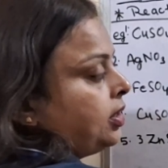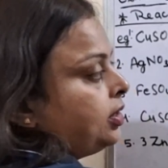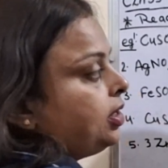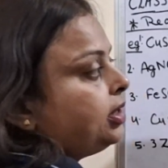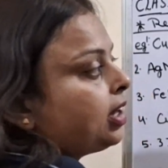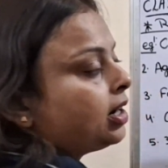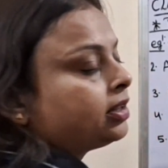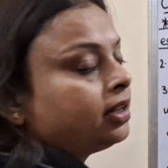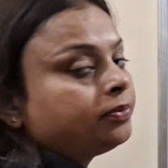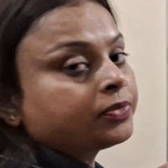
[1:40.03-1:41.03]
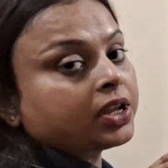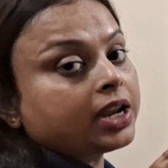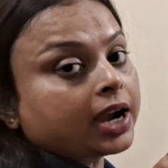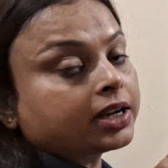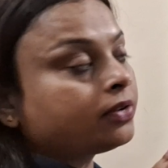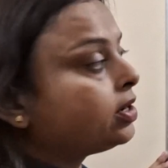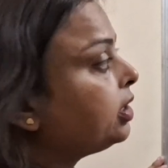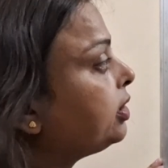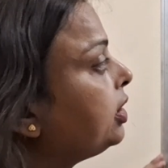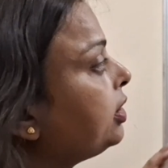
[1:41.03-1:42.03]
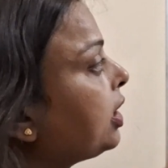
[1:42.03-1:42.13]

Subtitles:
These are the reactivity series,